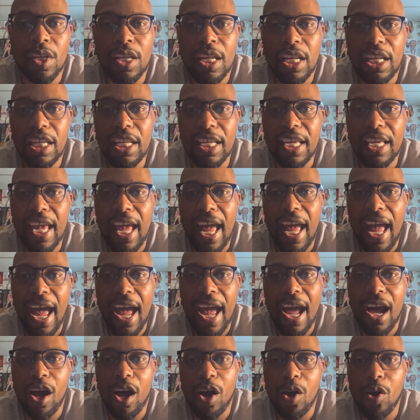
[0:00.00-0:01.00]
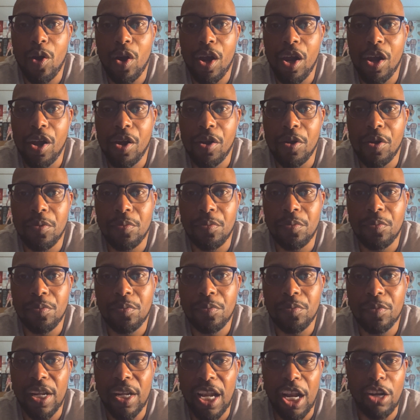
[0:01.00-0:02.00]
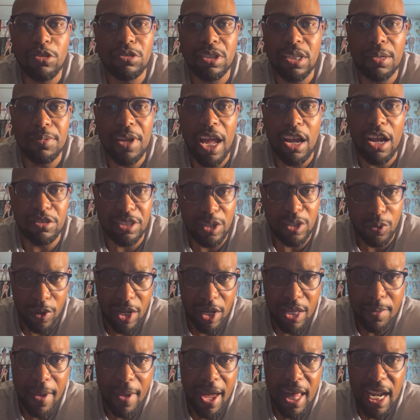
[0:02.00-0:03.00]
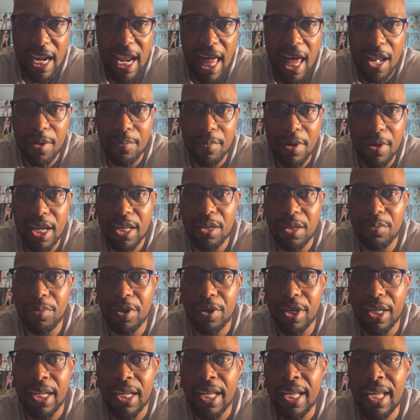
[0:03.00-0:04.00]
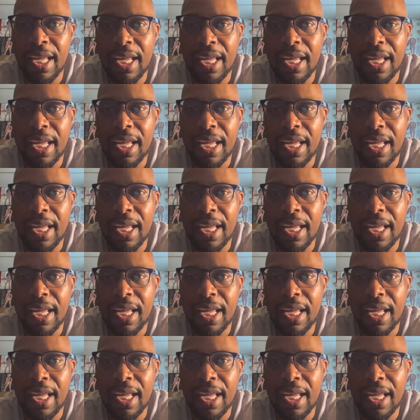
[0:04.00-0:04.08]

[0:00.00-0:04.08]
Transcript: Look at how, I know some of y'all gonna say, well, he made a lot of money, but